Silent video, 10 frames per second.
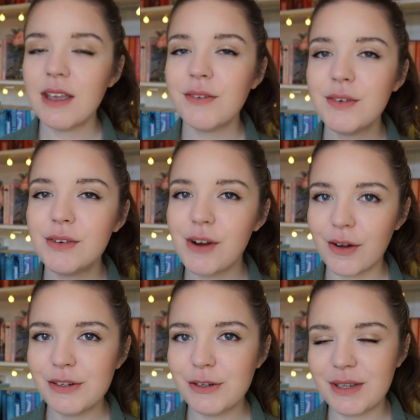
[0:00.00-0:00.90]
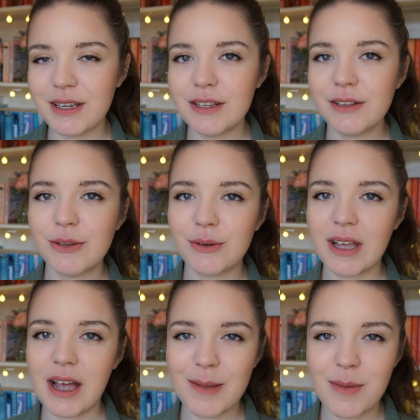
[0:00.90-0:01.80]
If you're not new here, you'll know
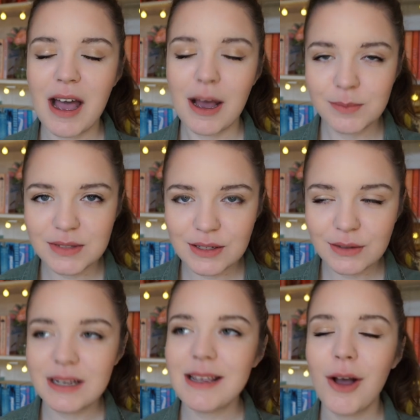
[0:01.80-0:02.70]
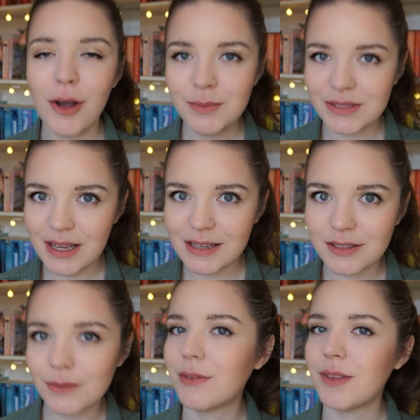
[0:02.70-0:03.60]
that I'm absolutely
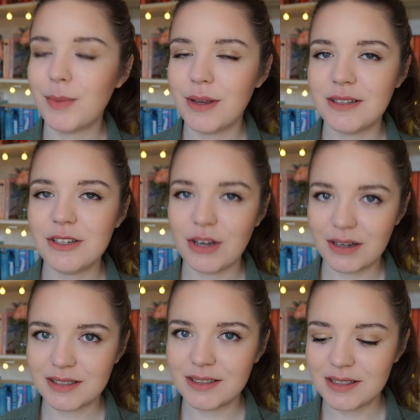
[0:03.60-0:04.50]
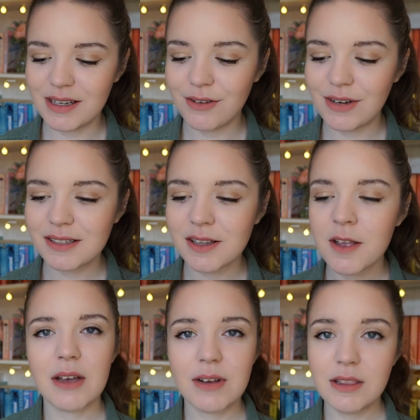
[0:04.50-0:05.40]
obsessed with the Percy Jackson series.
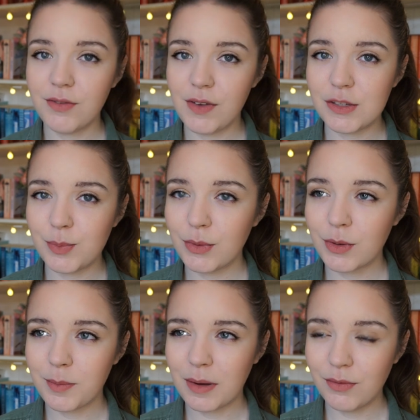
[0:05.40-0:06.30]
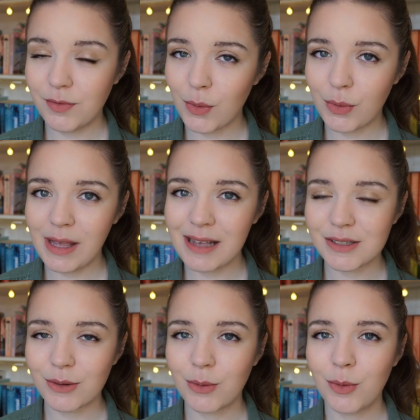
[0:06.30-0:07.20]
I read the first book about four years
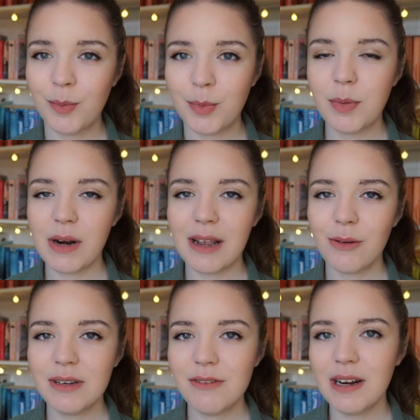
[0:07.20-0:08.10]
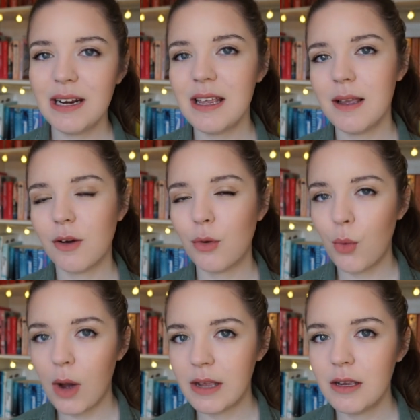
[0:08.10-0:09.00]
ago, but I only really
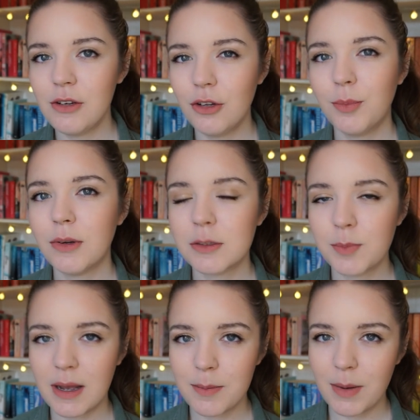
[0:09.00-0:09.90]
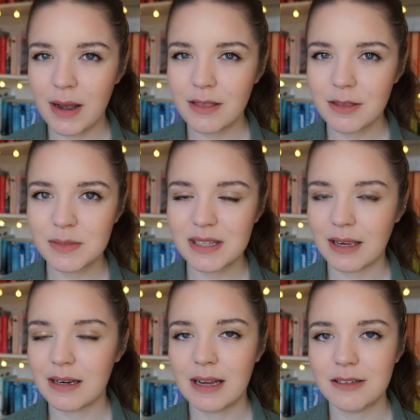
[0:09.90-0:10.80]
acquired new books by buying them
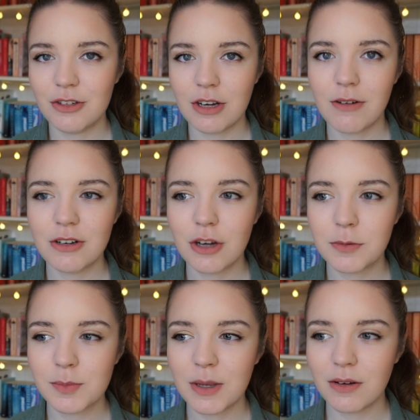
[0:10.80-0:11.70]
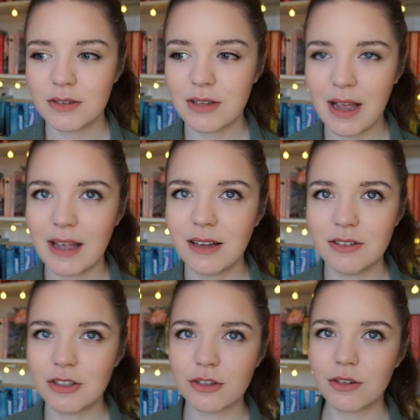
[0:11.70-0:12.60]
secondhand in charity shops because I
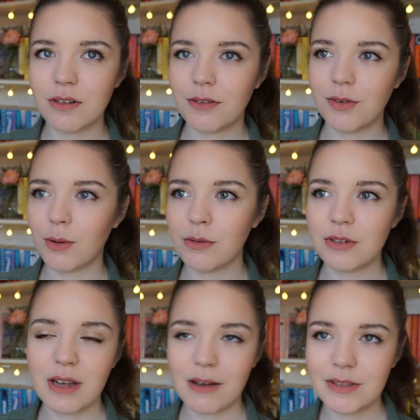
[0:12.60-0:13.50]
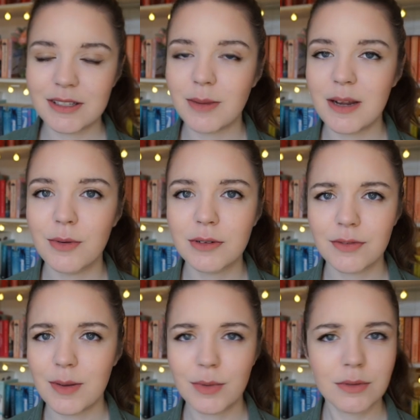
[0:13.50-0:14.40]
just couldn't afford to have this many books if
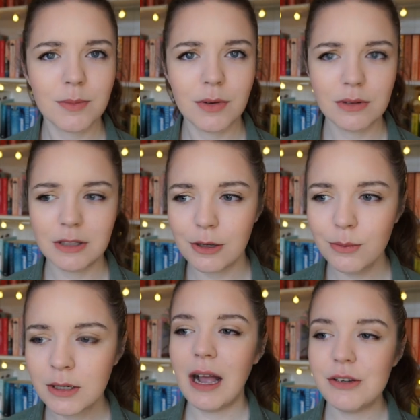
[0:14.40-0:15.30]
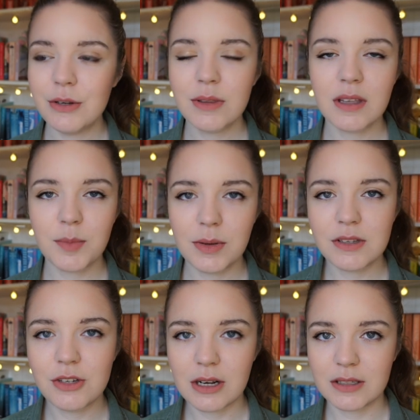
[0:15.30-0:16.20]
I bought them all new. I knew that the
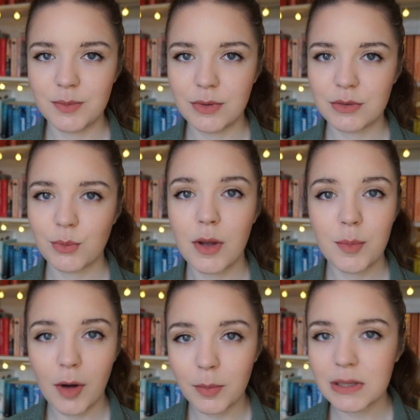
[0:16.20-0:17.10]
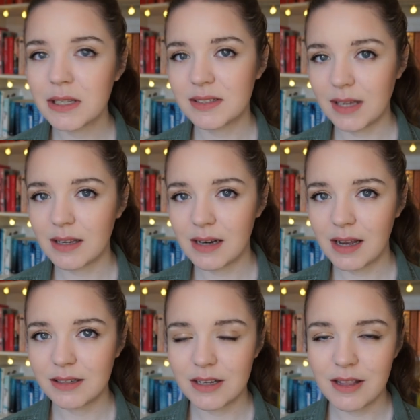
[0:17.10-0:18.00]
Percy Jackson books were popular
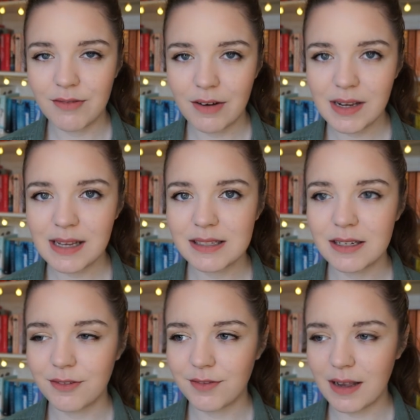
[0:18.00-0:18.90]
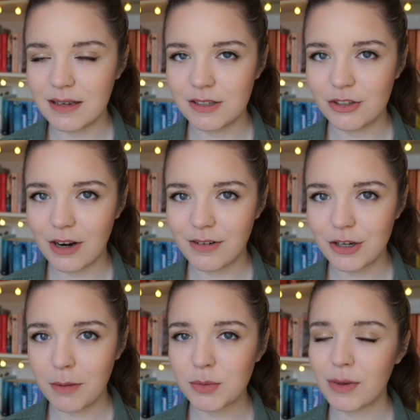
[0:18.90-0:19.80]
secondhand and they're very easy to find in charity shops.